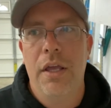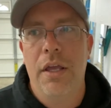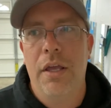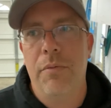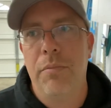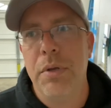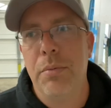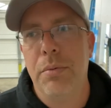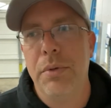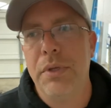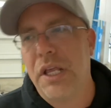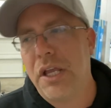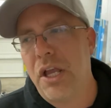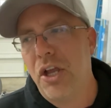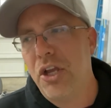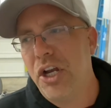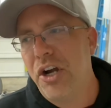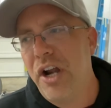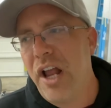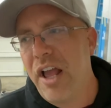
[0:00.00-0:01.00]
And people be like, oh,
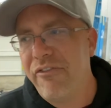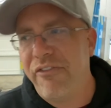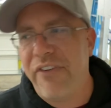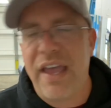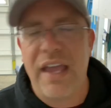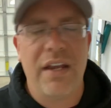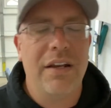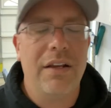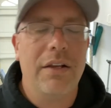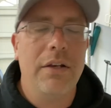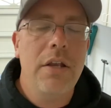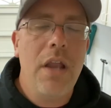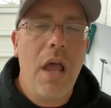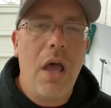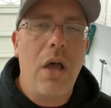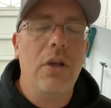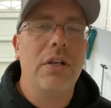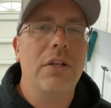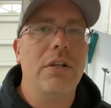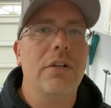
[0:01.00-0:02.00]
you're not fat.
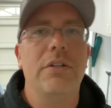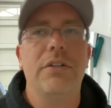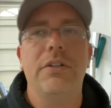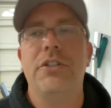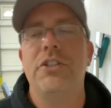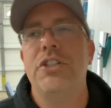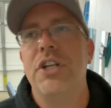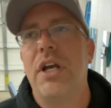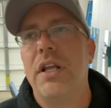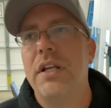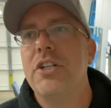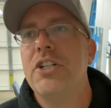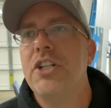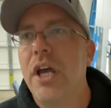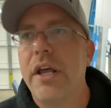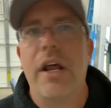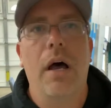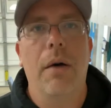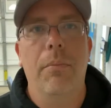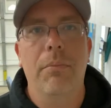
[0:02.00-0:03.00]
No,
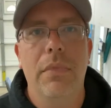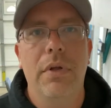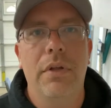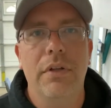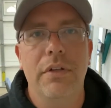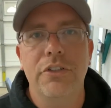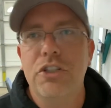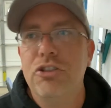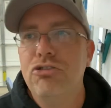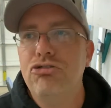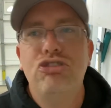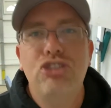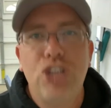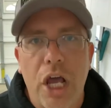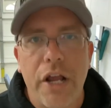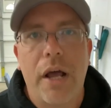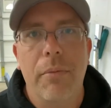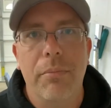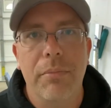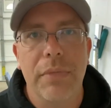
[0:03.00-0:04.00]
shut up. Just
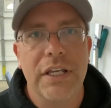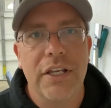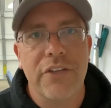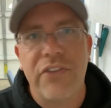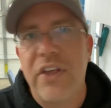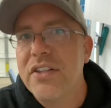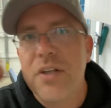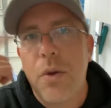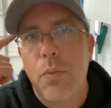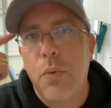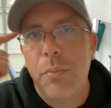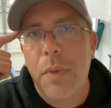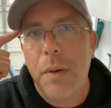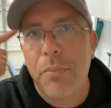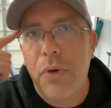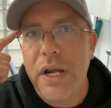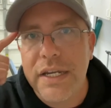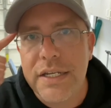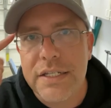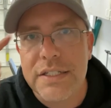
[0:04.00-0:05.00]
shut up, because that's not what my
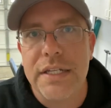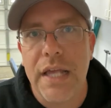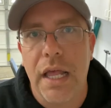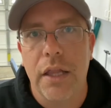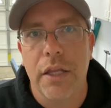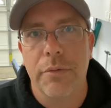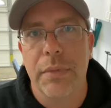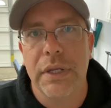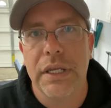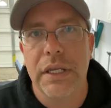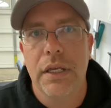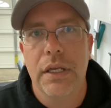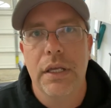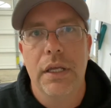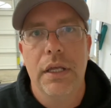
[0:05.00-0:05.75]
brain is telling me.